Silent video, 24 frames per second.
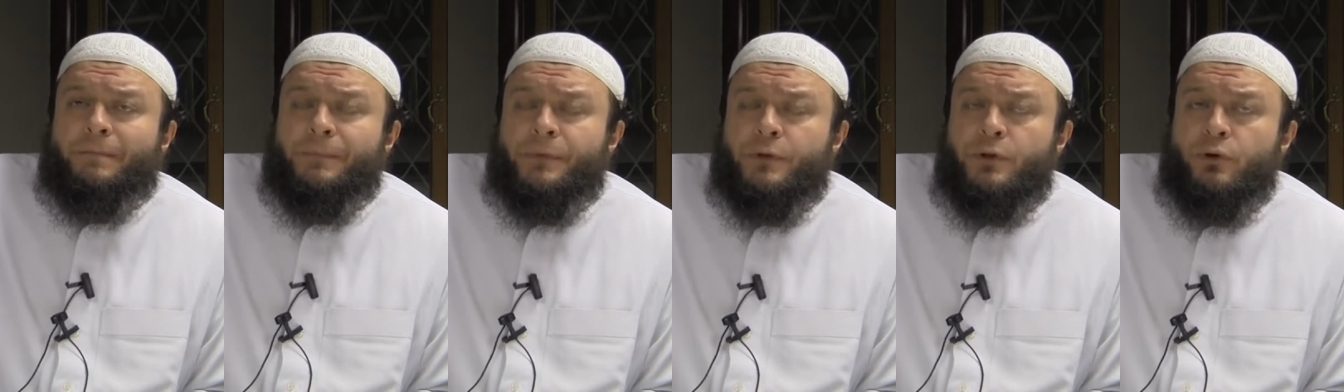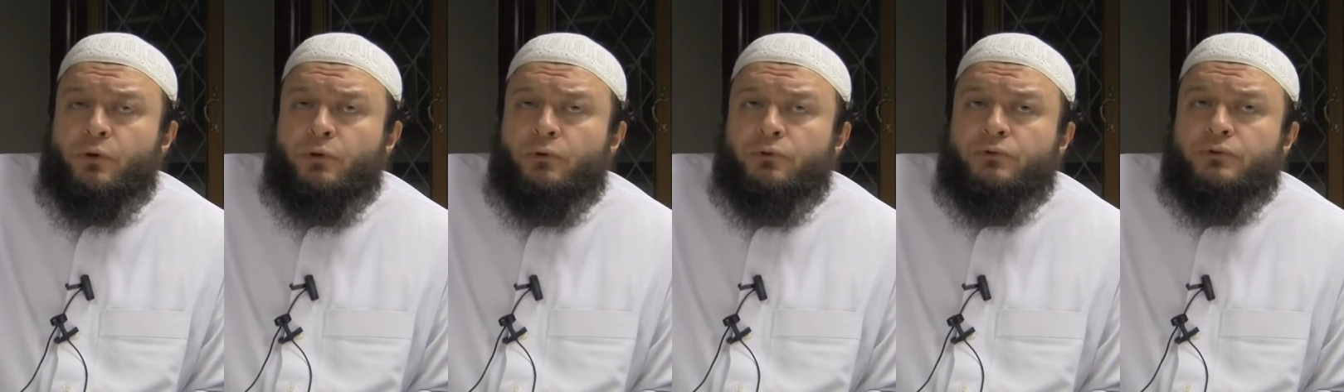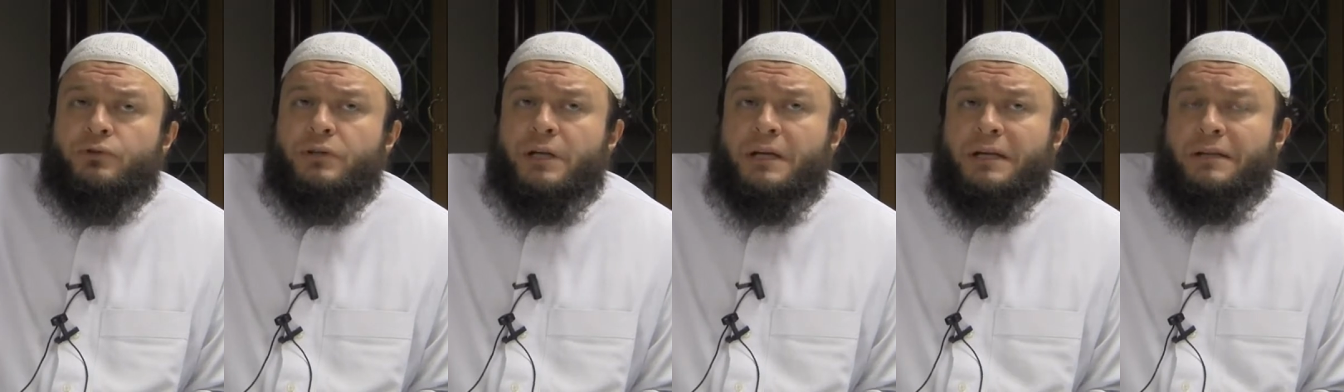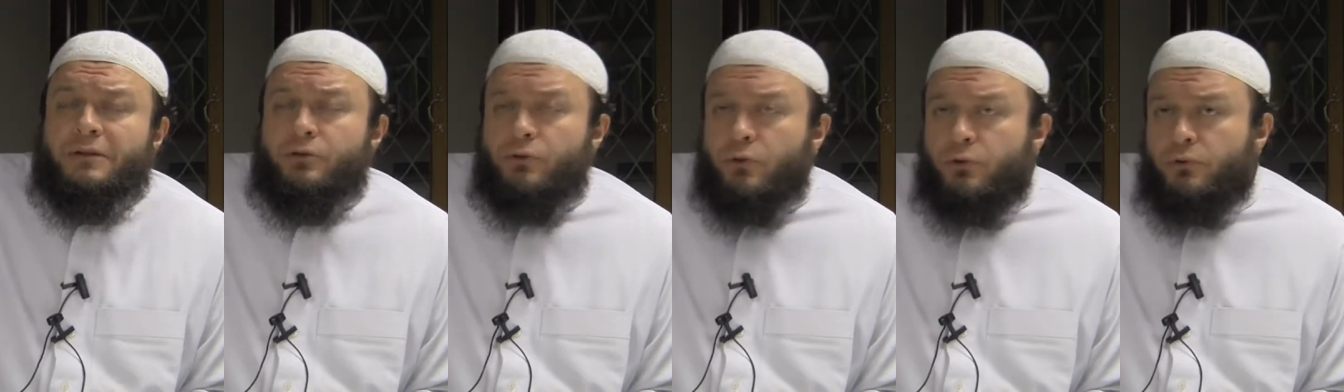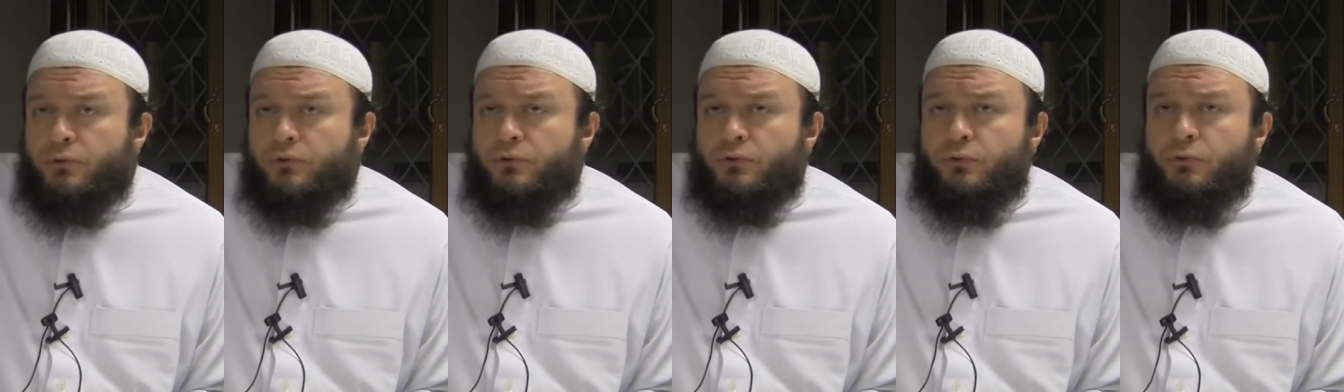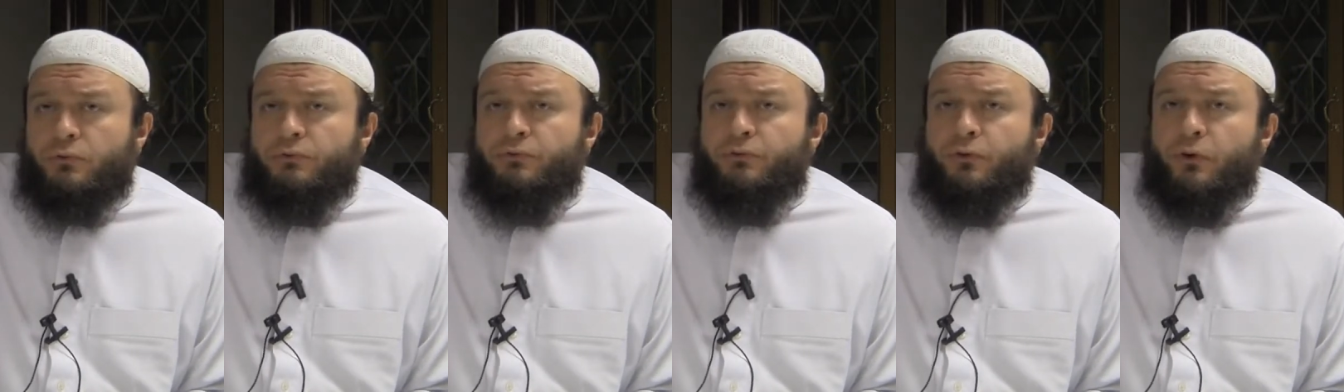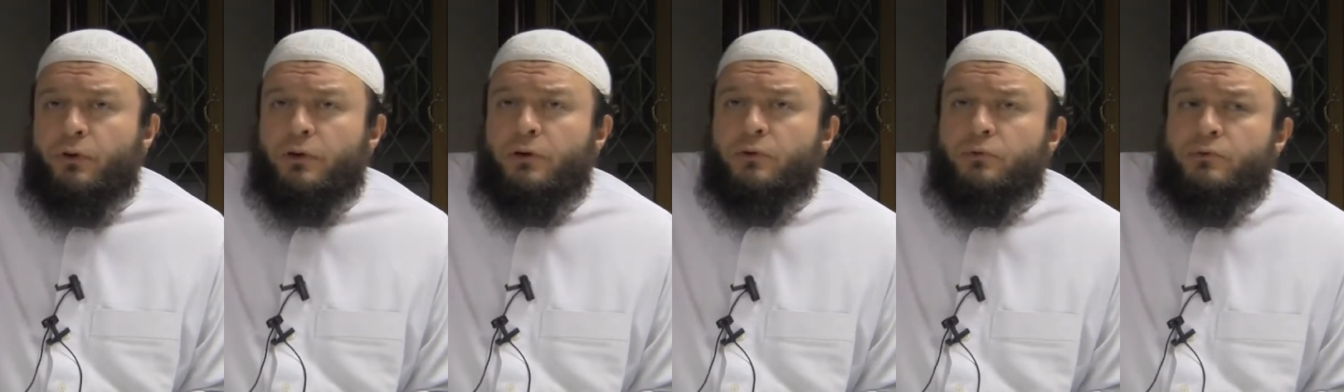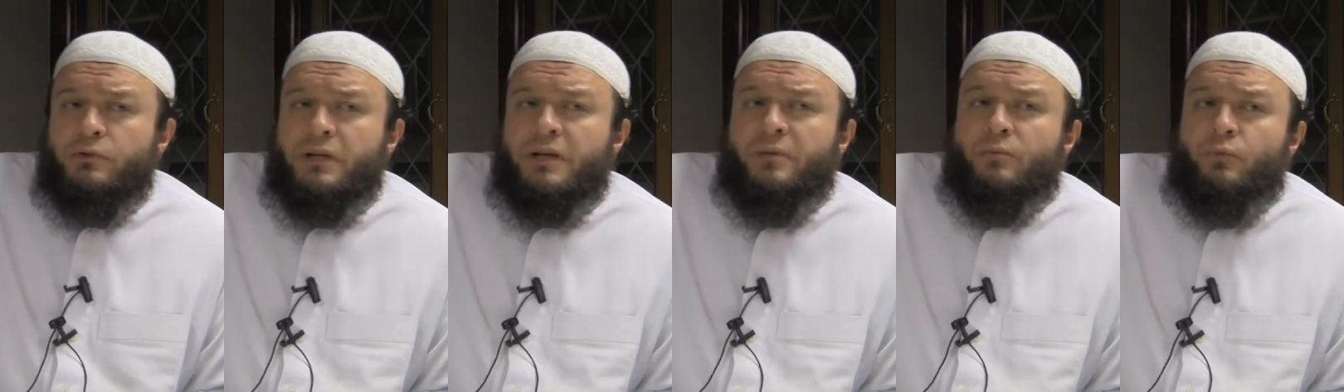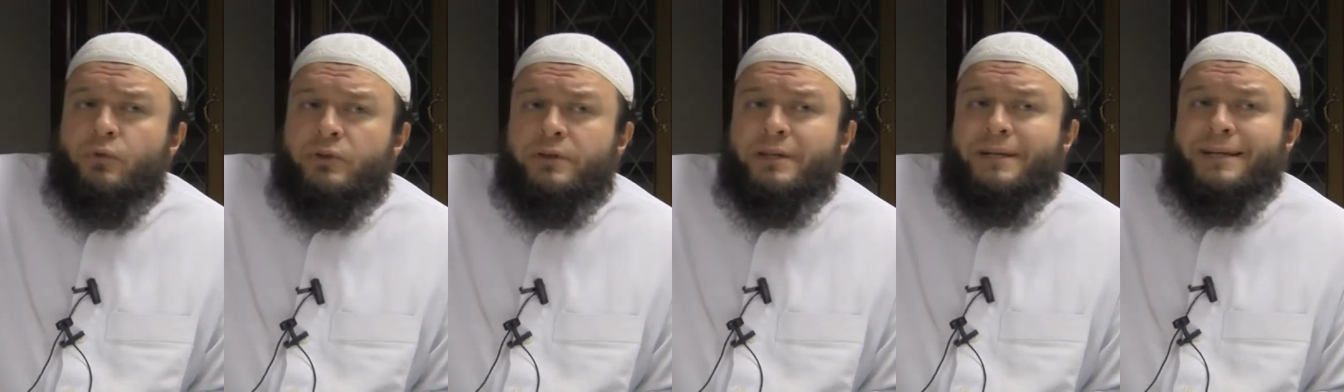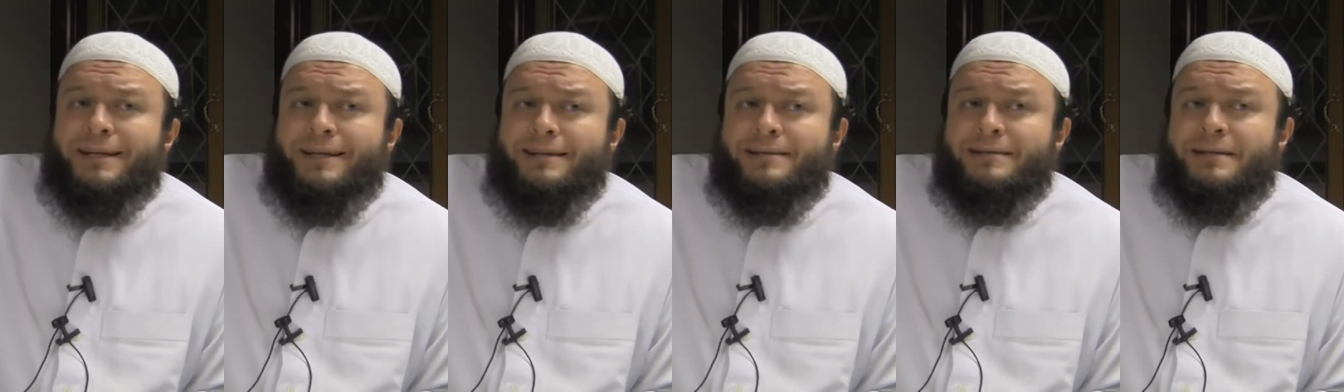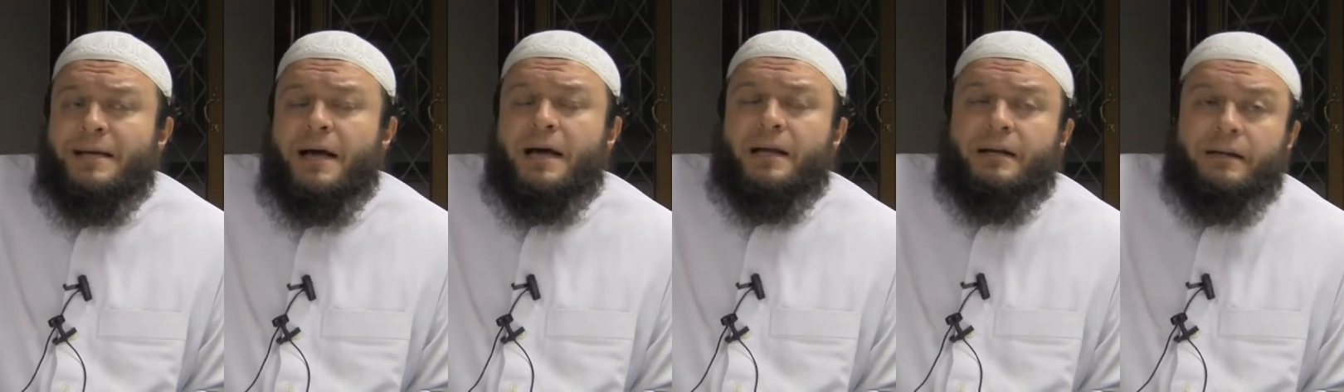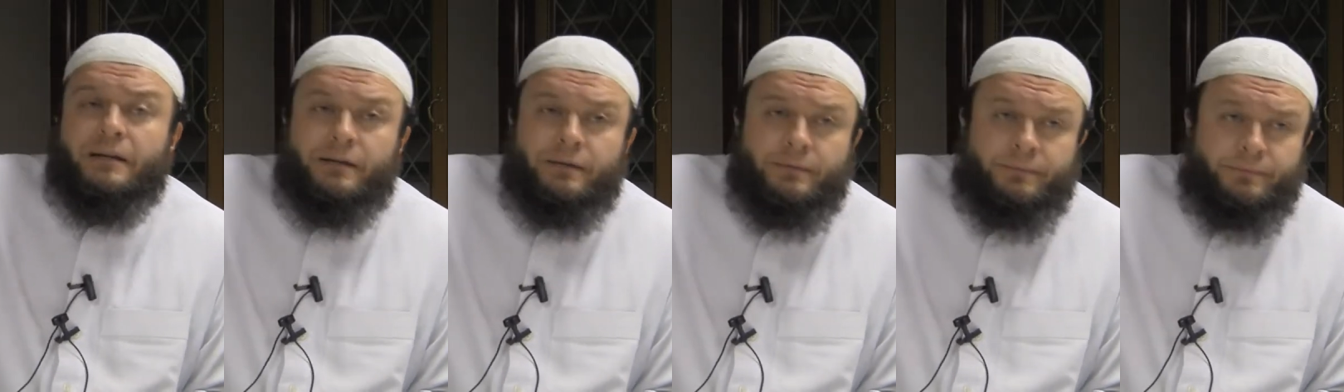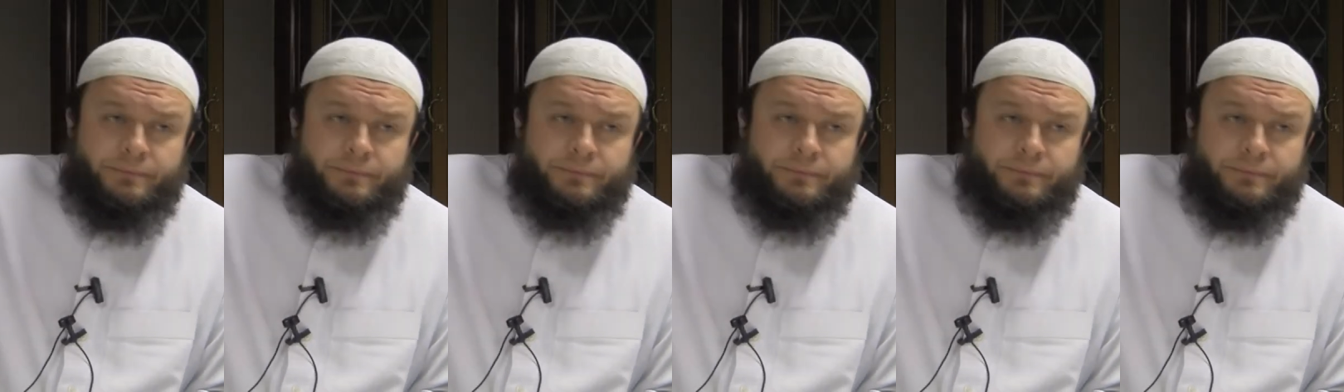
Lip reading: those who followed them with ihsan.